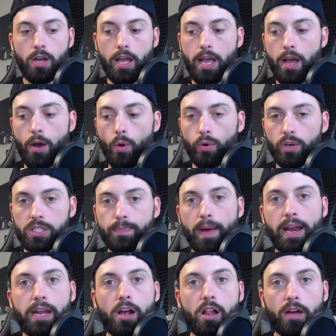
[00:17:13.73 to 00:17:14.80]
we're
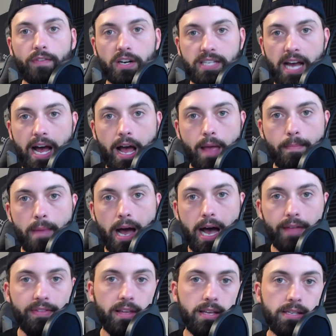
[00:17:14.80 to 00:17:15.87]
spending all of our time
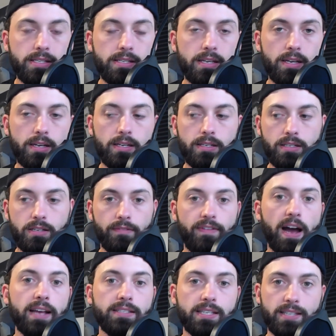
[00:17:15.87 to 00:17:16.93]
on these
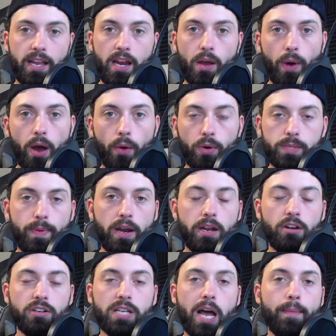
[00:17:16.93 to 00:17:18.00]
devices anyway. We're spending
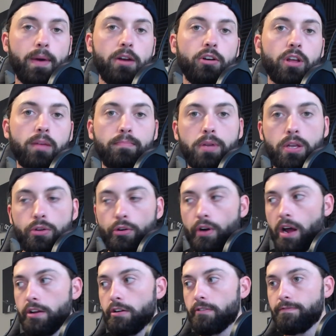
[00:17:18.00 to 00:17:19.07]
your time on your computer,
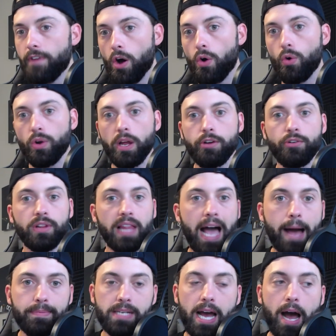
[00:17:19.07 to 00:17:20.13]
on your phone, on your
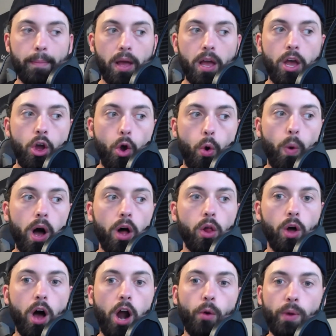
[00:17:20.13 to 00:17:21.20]
laptop.
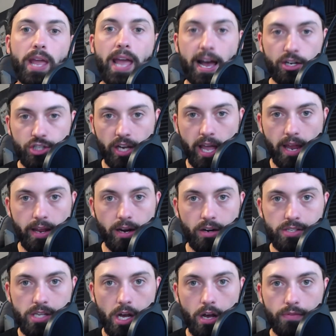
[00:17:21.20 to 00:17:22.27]
Well, are we educating
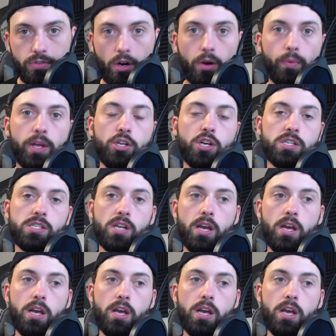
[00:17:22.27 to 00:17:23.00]
ourselves, or are we just